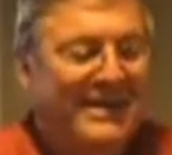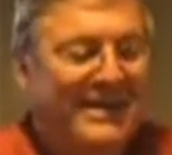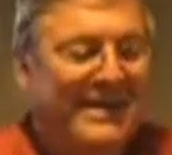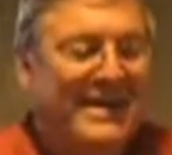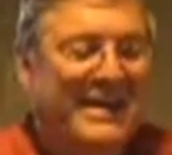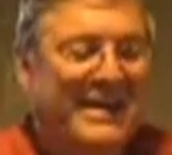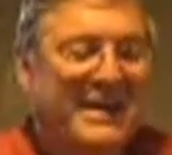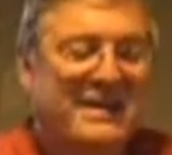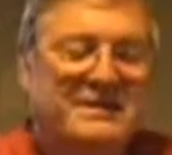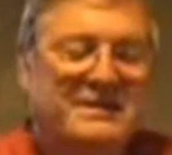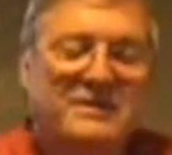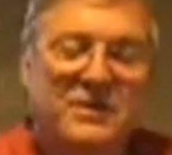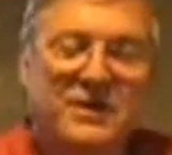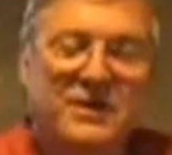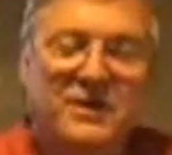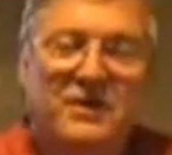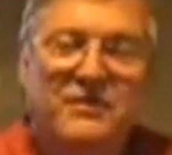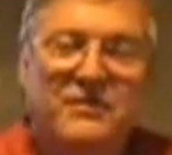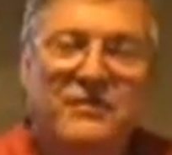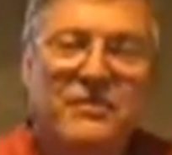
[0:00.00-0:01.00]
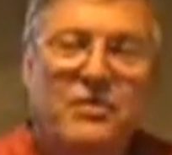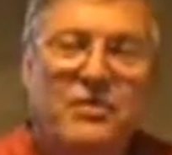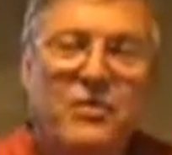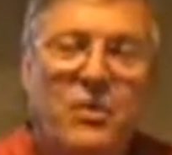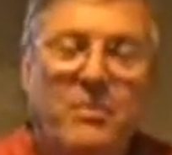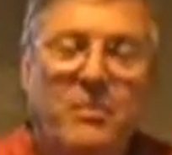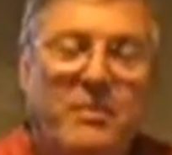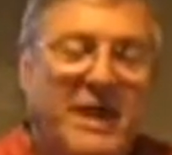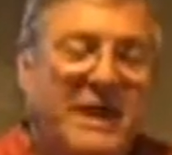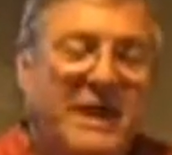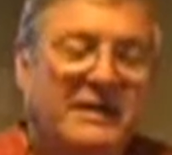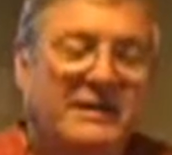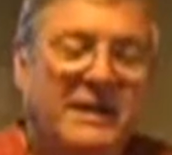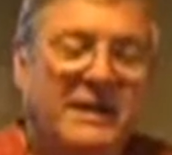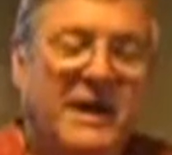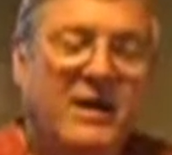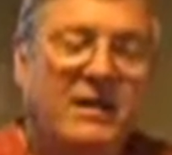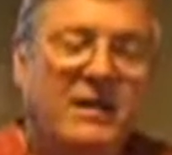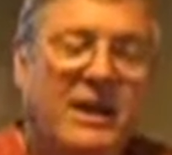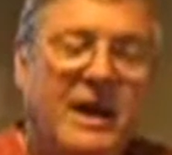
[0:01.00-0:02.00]
it's going to go back
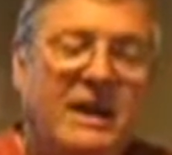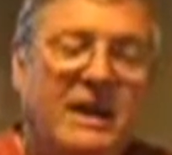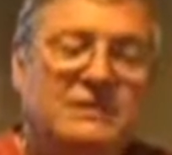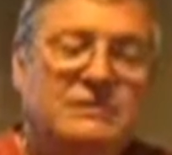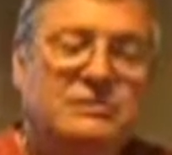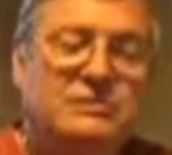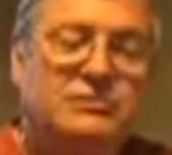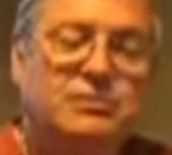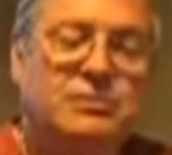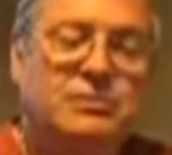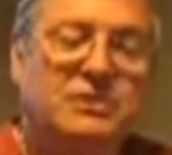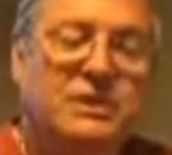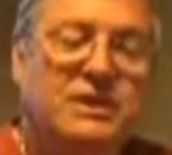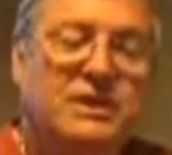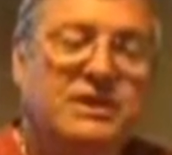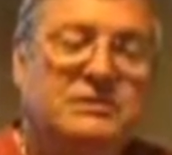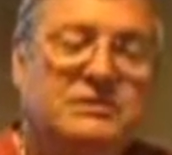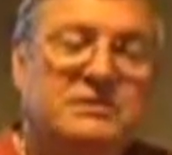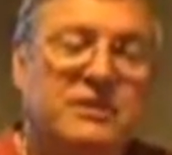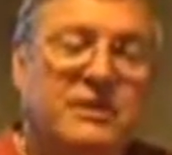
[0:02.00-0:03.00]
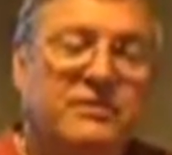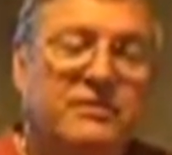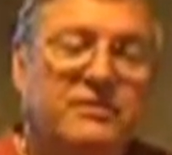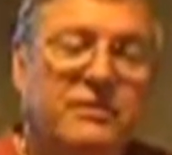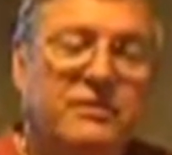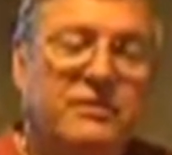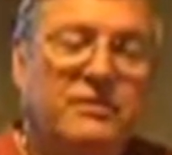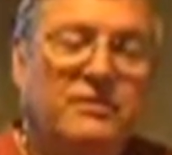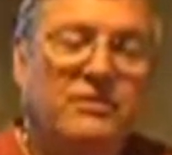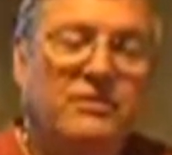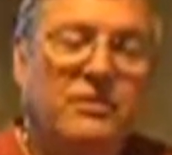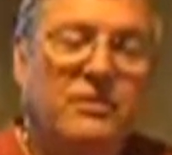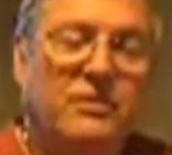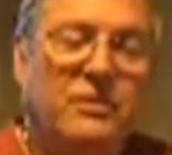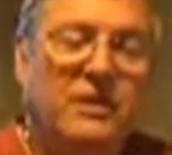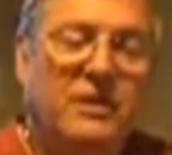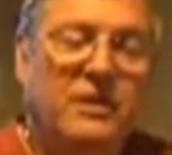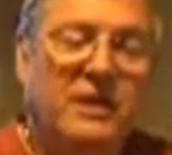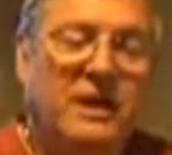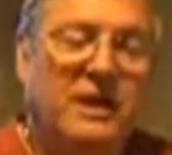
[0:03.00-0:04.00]
down as you would in a syphon. So
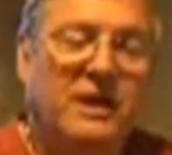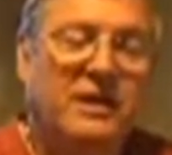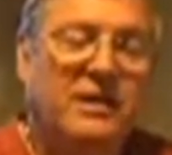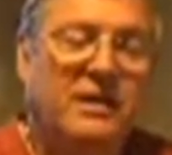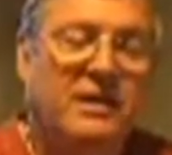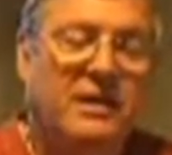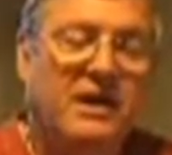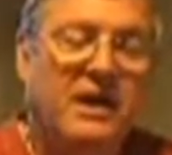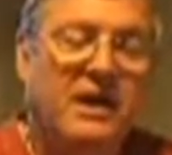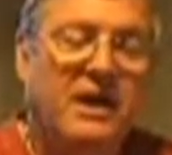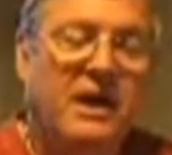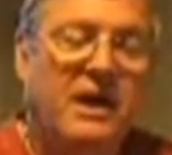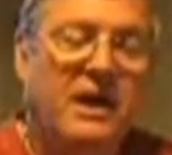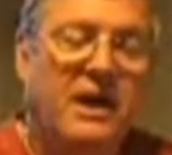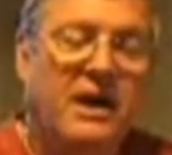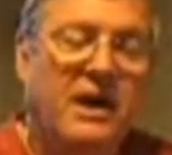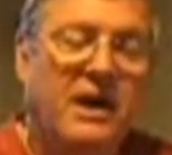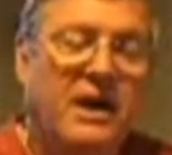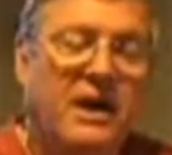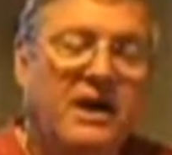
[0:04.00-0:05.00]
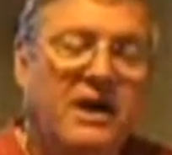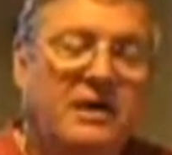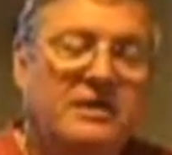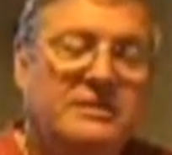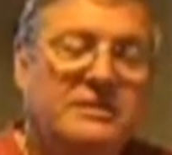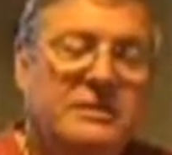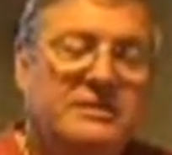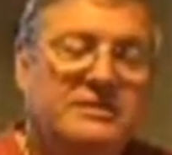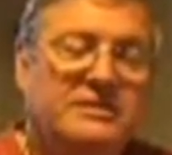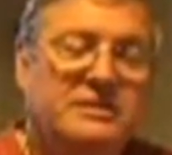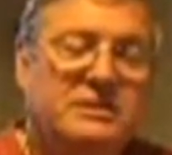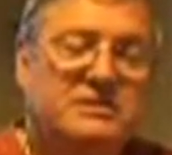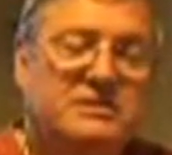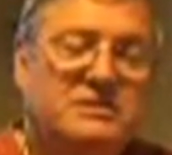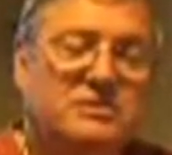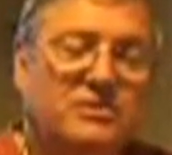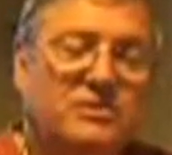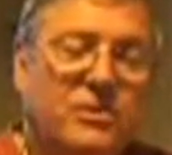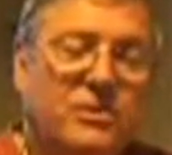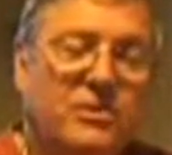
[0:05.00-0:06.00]
again, it's the
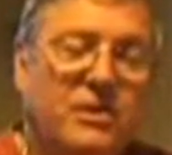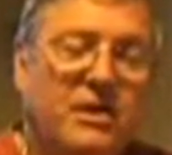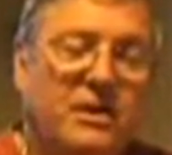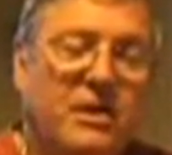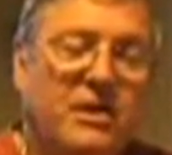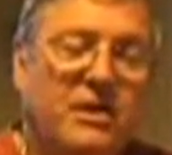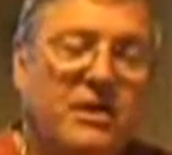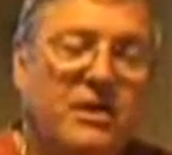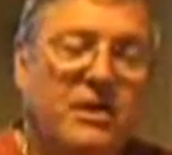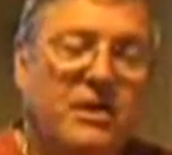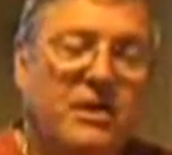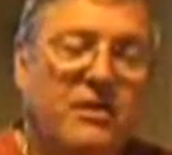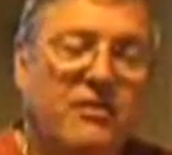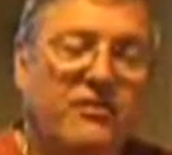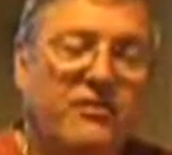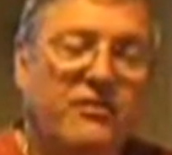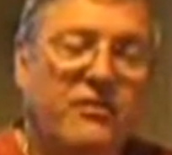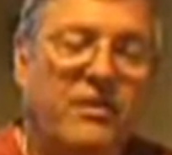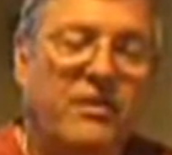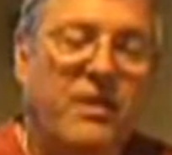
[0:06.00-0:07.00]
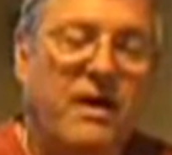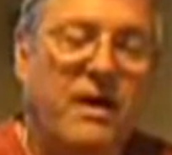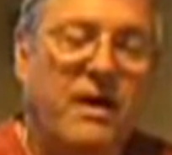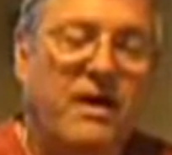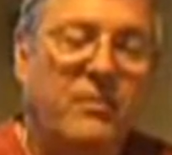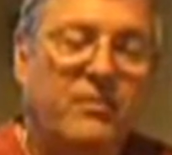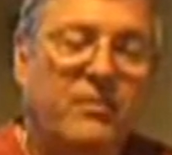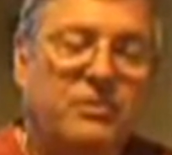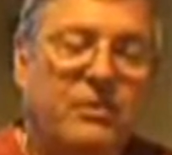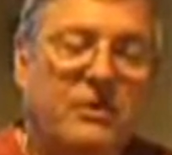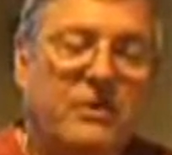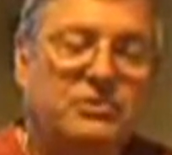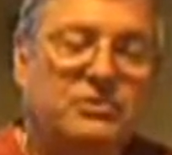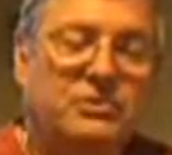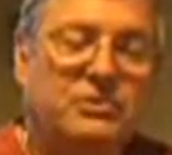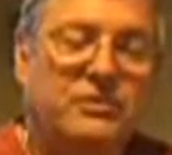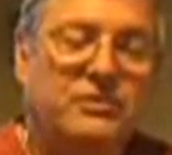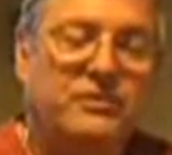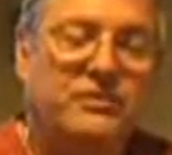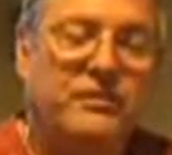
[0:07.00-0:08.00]
story of how pressure
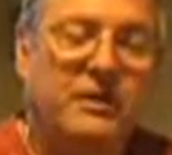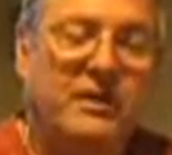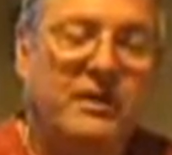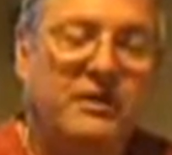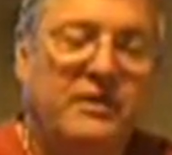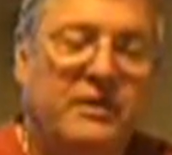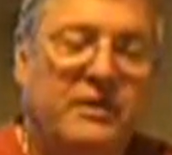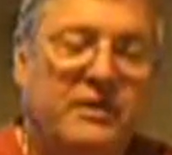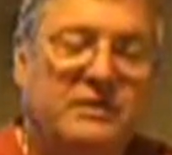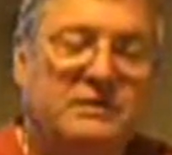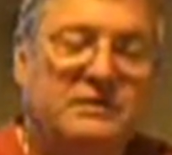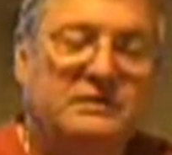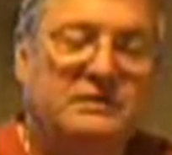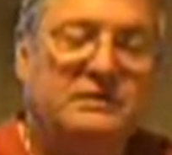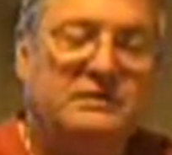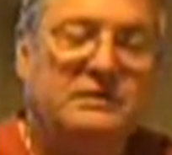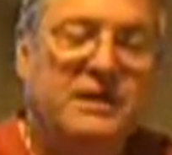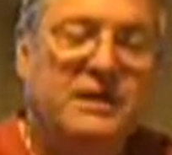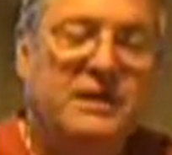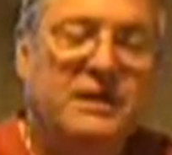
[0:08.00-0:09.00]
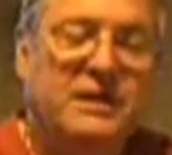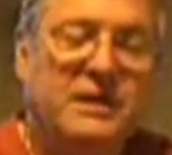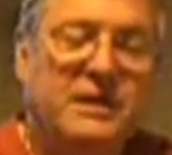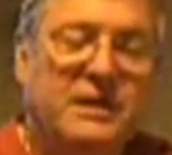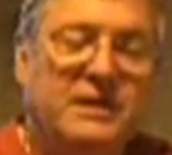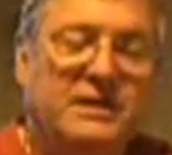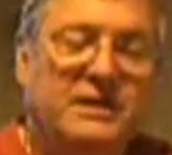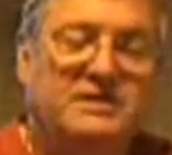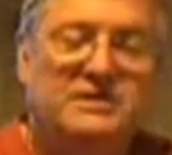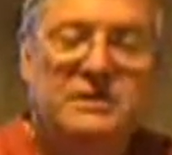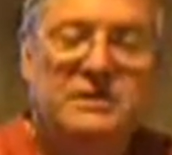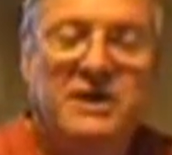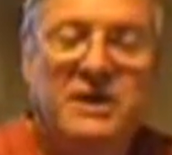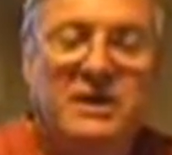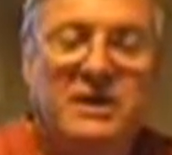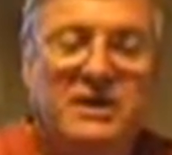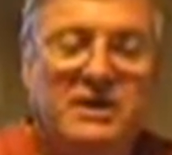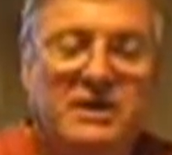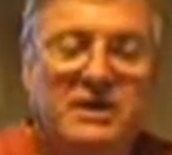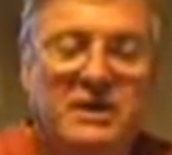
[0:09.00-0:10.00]
varies inside
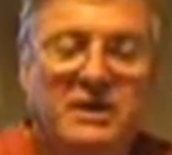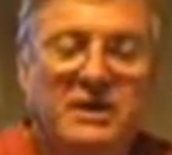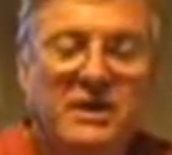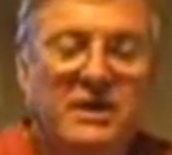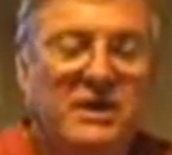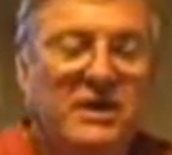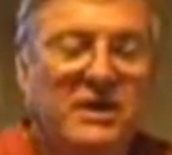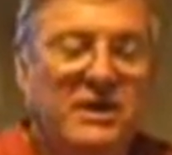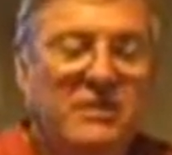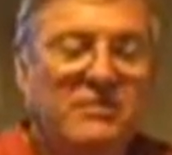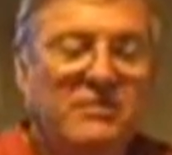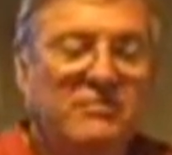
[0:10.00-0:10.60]
a